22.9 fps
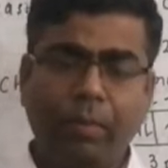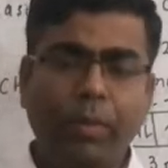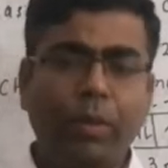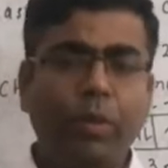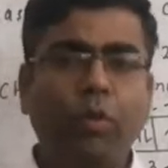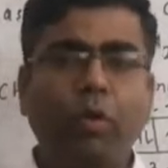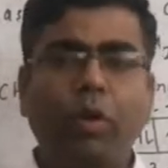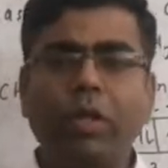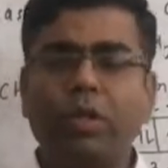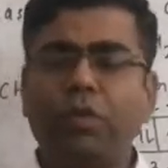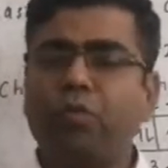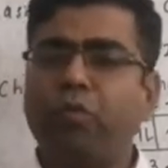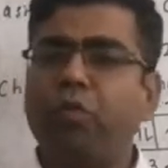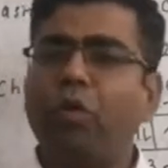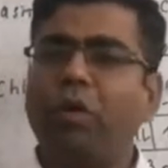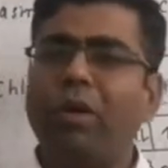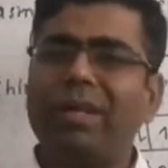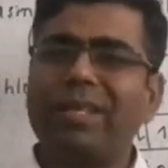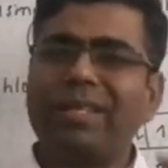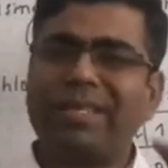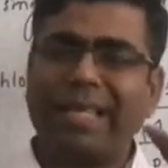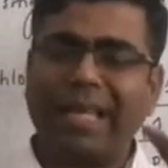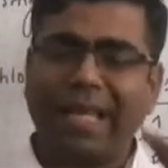because
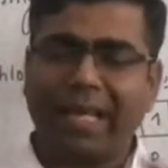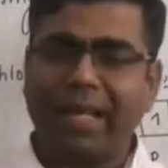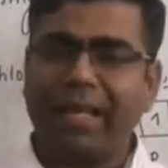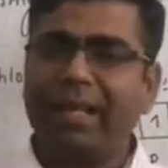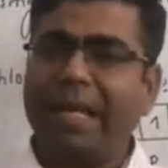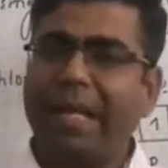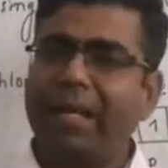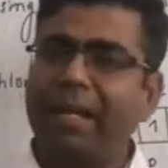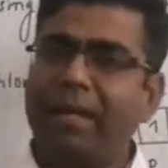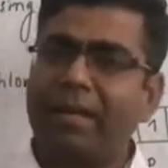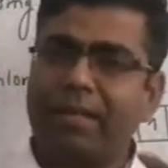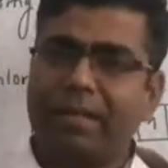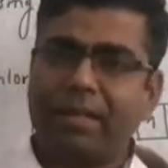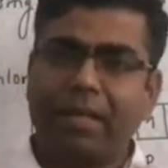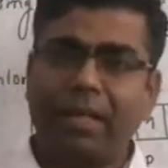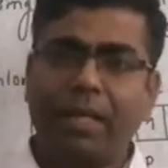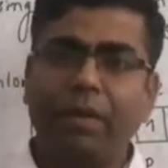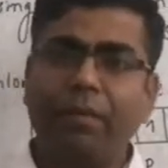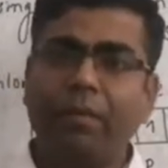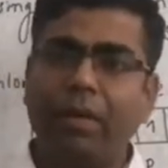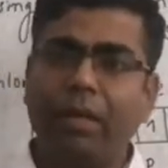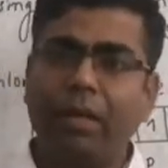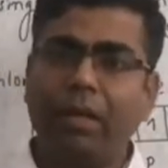for second energy
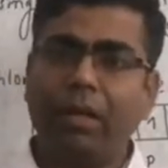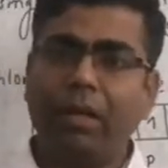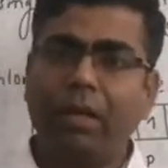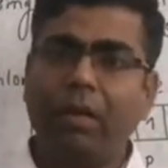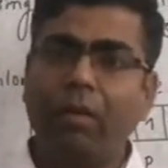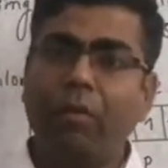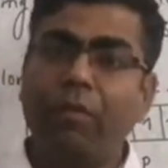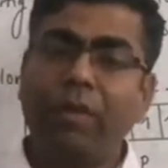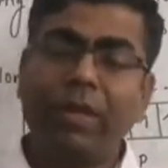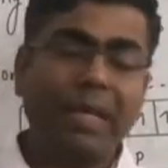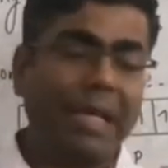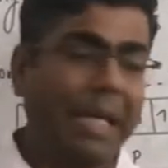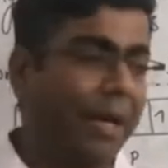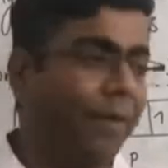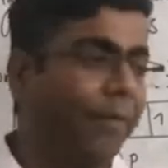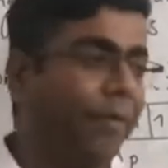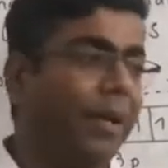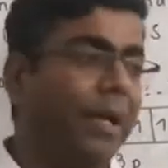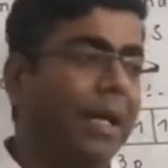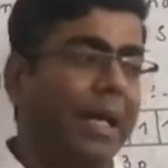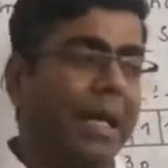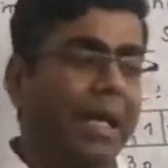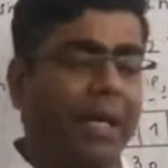level we
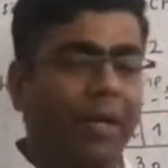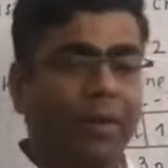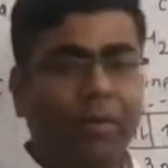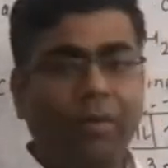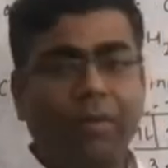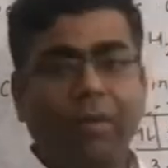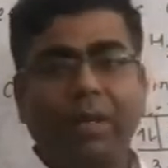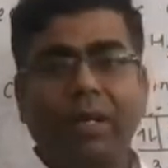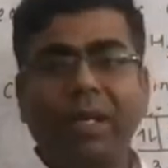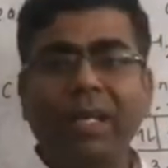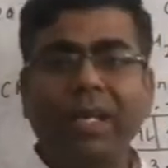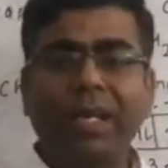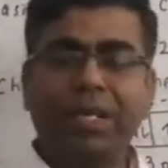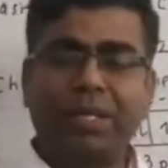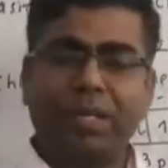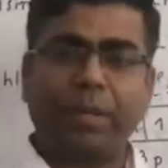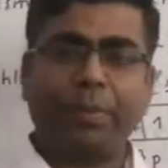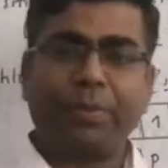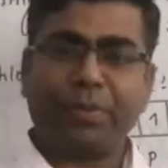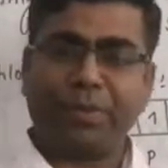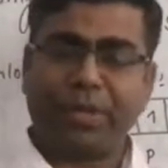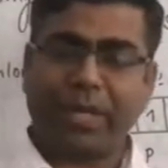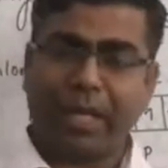never have d
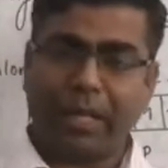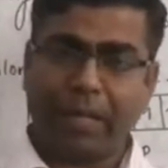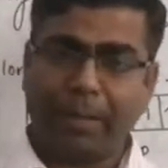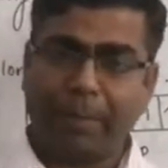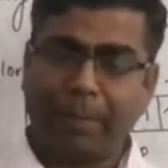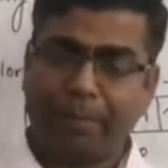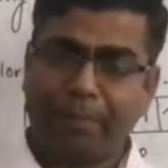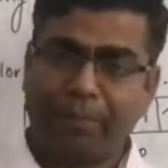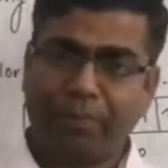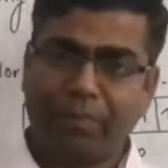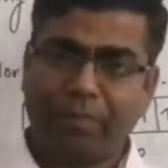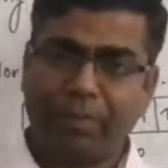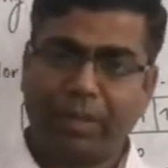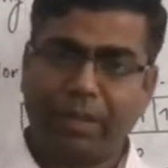subshell.